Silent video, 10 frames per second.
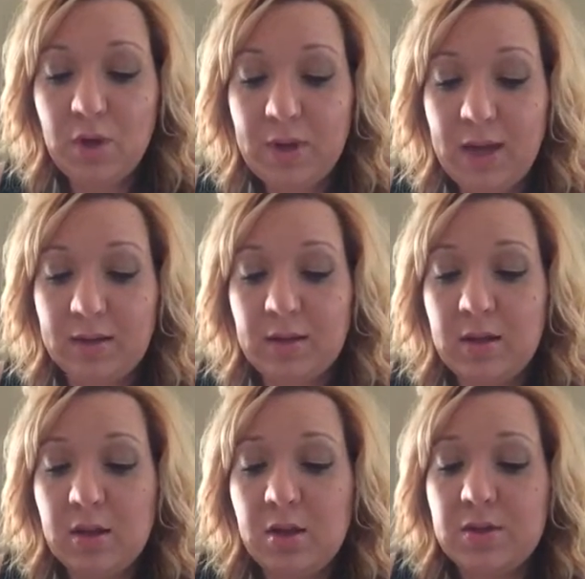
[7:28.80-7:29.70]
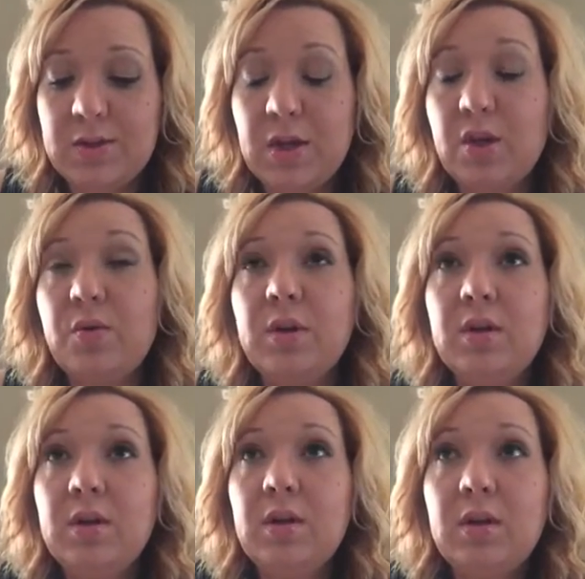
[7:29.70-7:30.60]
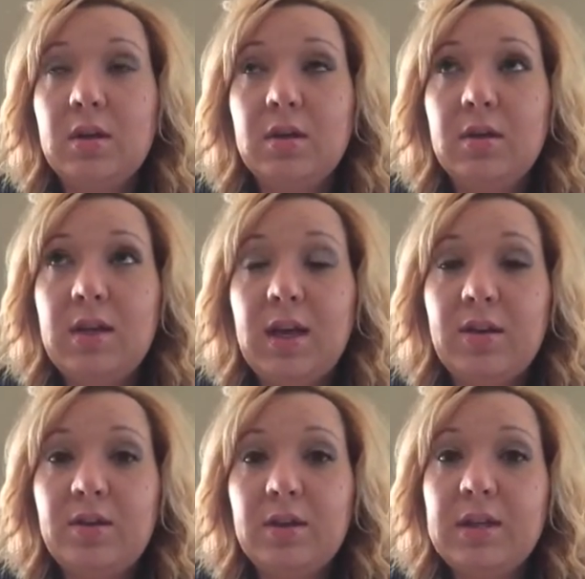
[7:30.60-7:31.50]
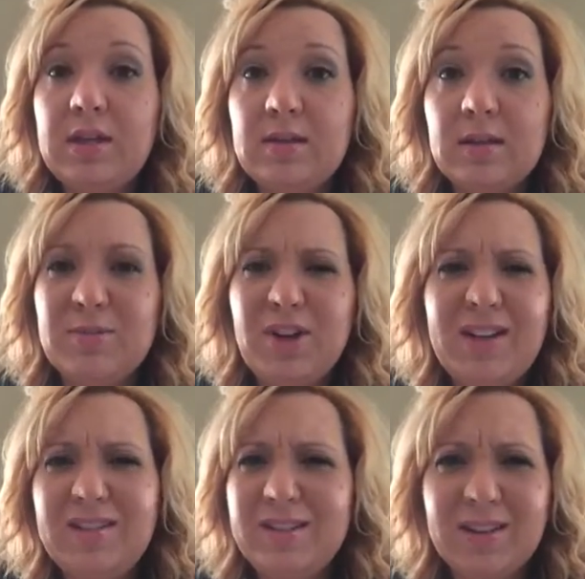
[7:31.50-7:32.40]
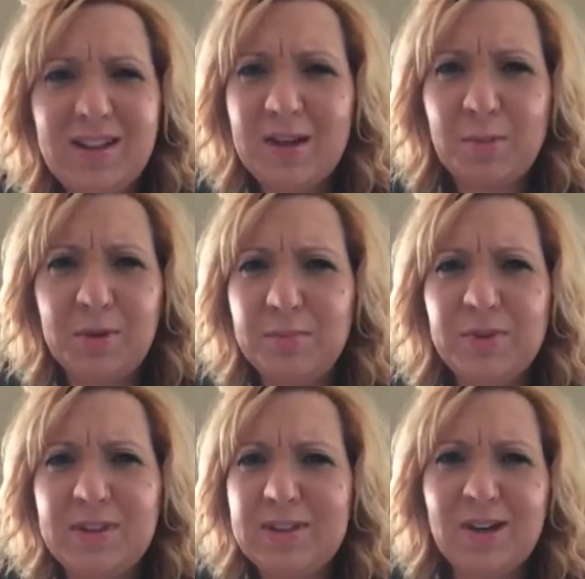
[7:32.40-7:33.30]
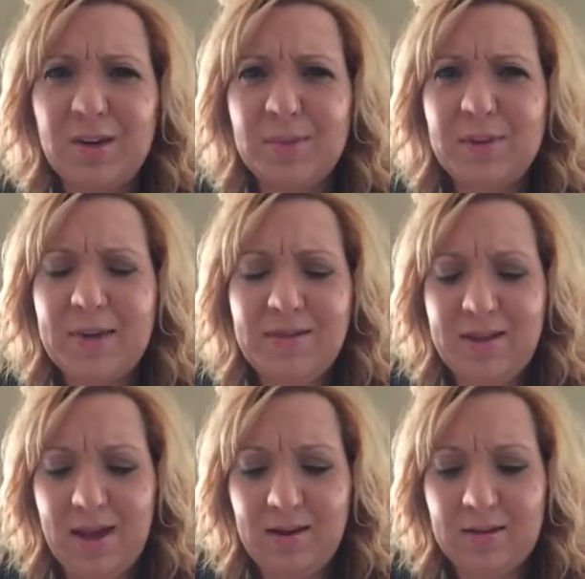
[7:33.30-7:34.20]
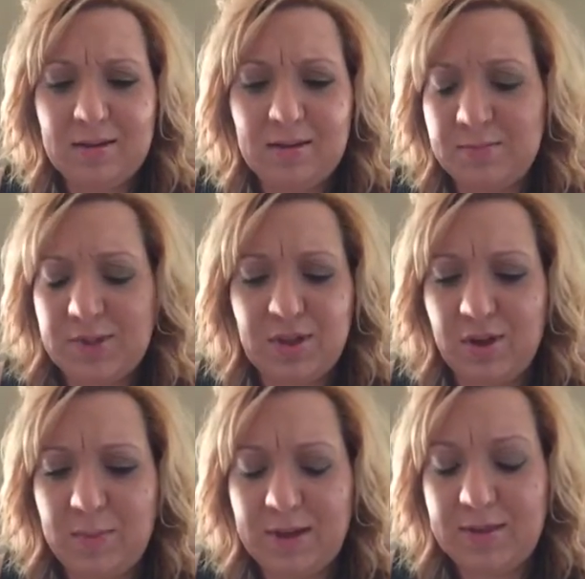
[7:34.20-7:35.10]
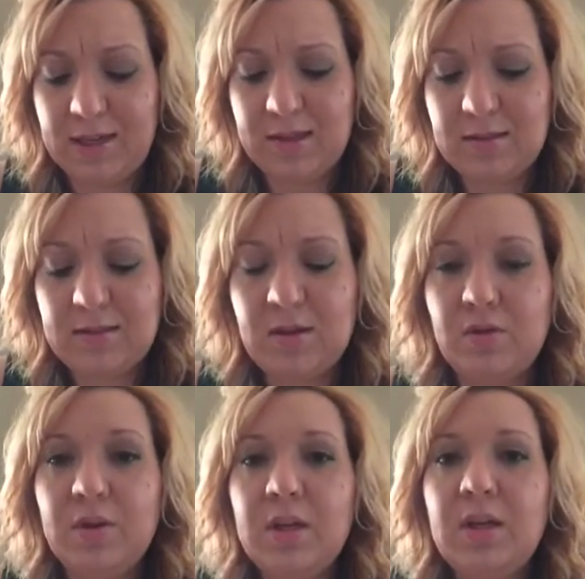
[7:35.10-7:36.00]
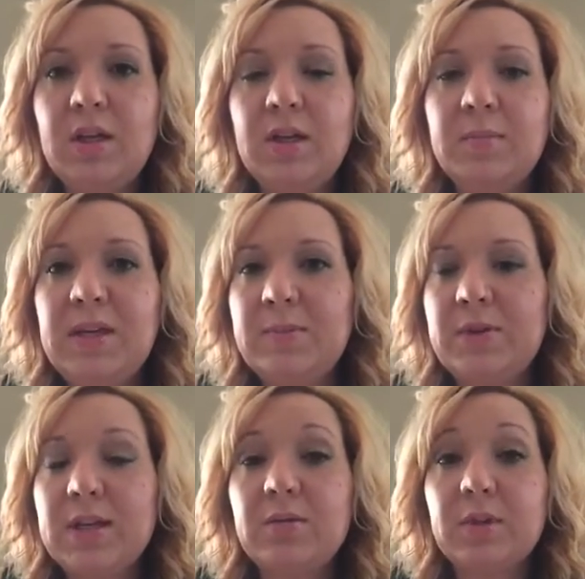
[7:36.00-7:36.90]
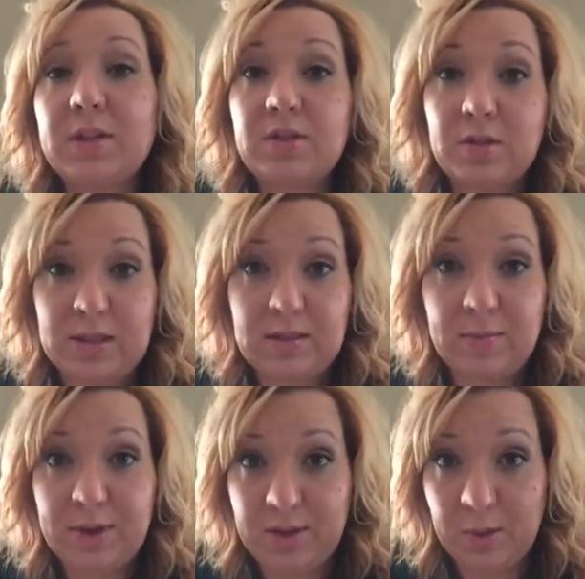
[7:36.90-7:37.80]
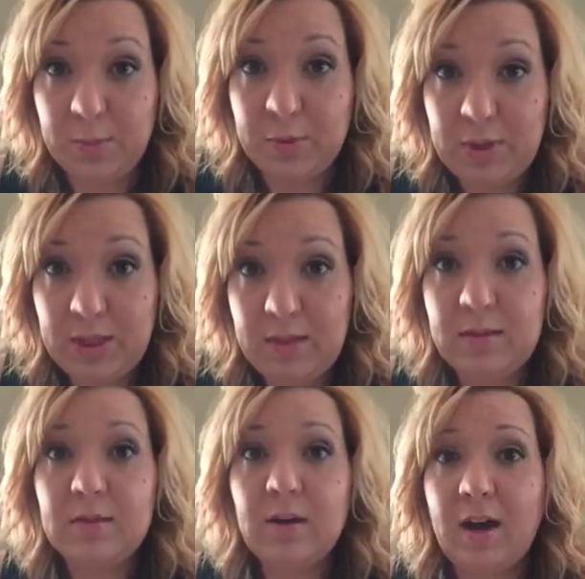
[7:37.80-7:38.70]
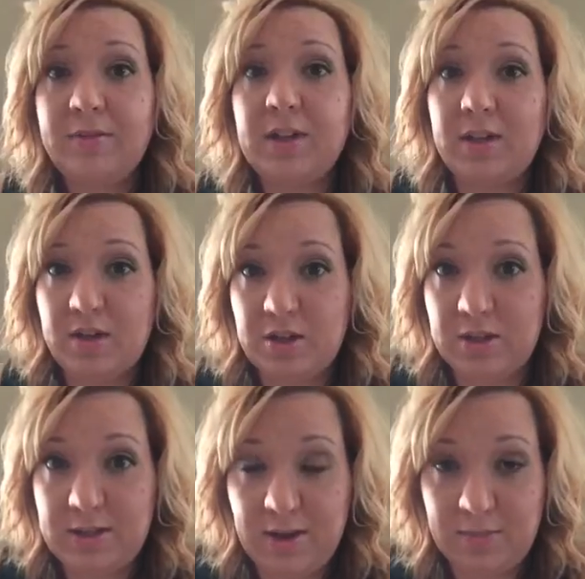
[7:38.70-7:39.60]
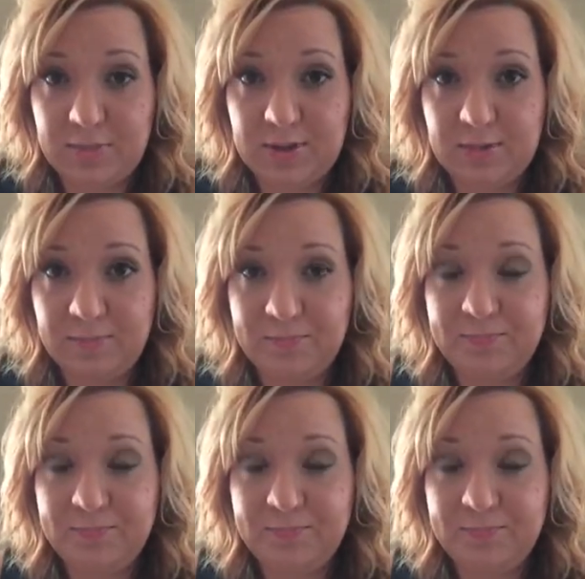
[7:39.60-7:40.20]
Okay, so the other things, I'm trying to look at the camera, I'm really terrible about that. I'm sorry about that. So people get really stressed about their pre-ovulation temps.